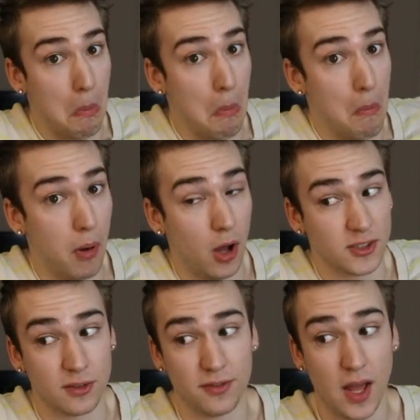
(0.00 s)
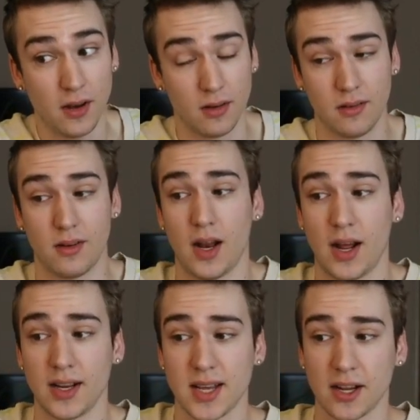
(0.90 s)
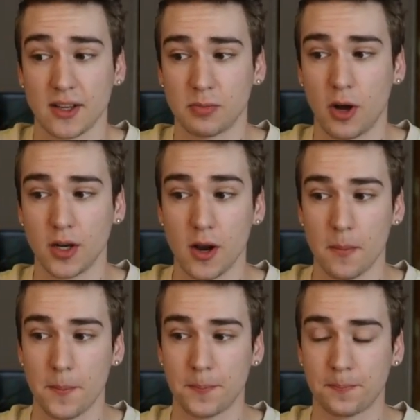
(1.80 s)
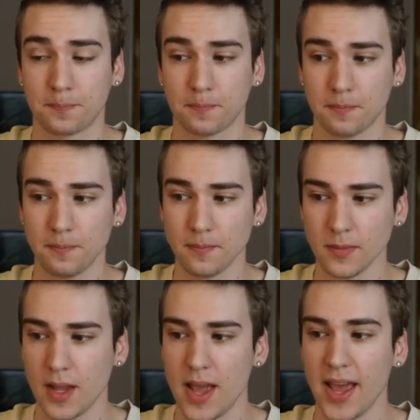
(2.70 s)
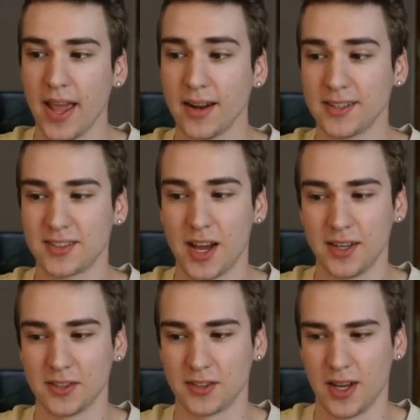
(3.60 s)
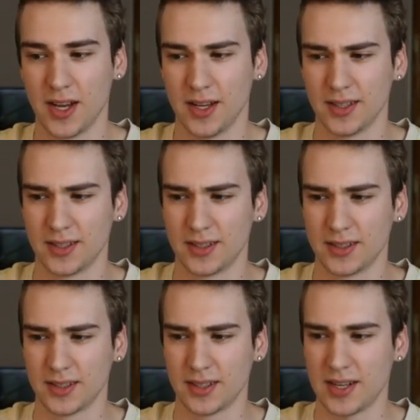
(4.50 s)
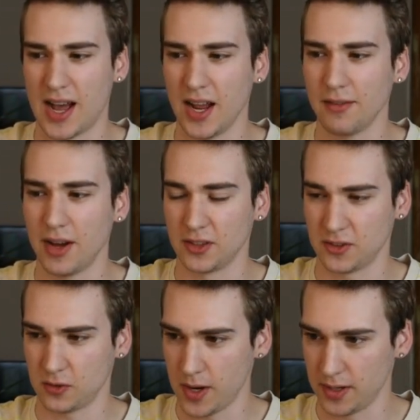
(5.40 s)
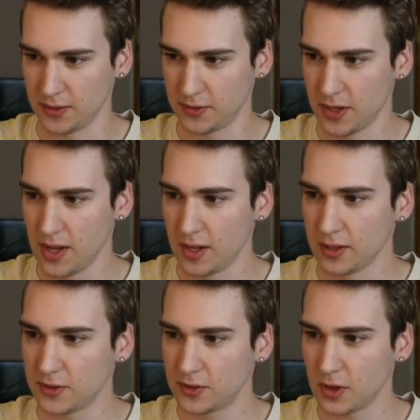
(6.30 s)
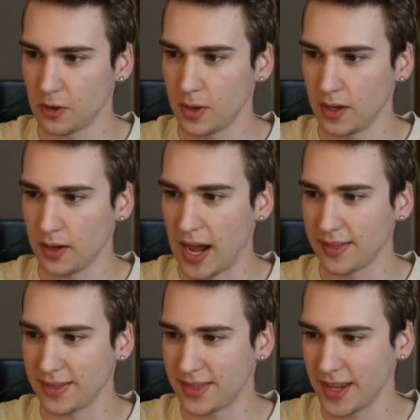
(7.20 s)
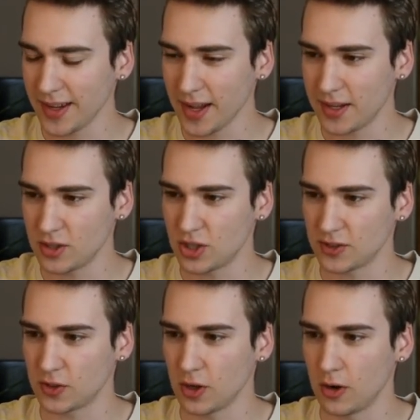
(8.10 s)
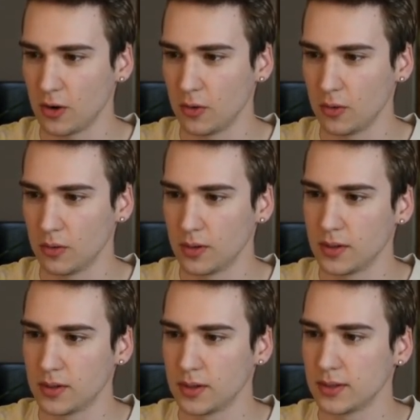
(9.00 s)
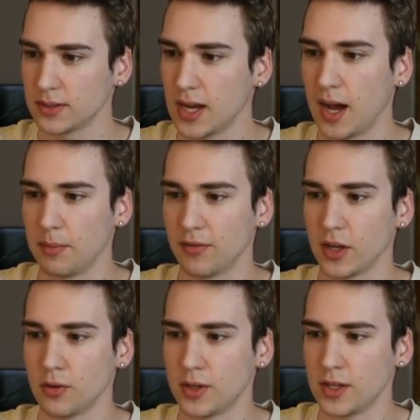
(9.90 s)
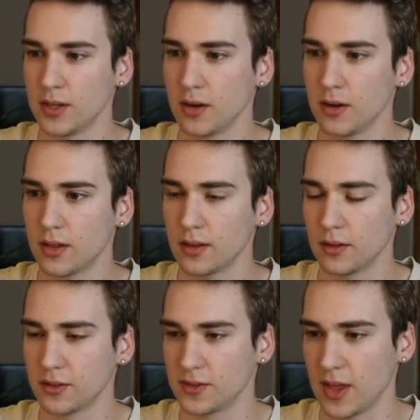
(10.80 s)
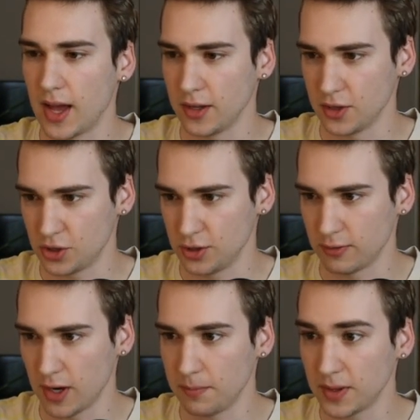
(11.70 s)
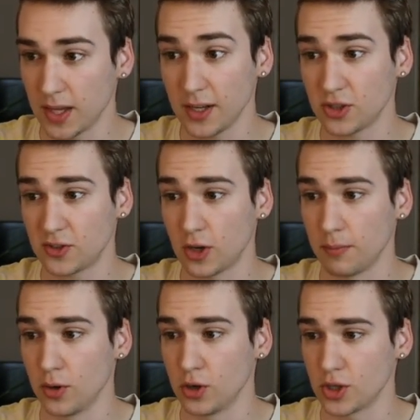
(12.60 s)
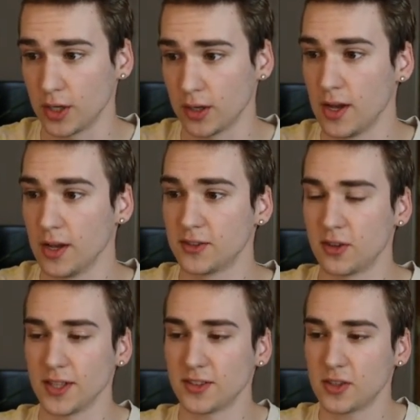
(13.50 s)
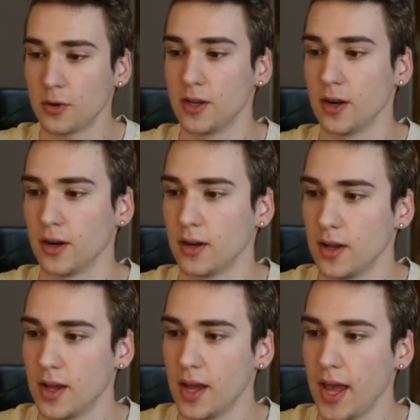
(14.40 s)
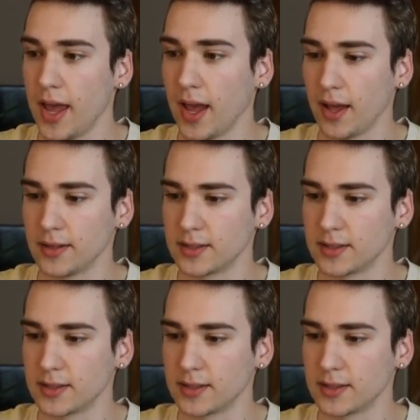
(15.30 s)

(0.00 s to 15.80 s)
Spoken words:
pawn's defended, and I attack his pawn here. And his knight is kind of out of squares. So I think I can just go... but if I go here, then there's that issue, right? But then I just start pushing. So let's go here. And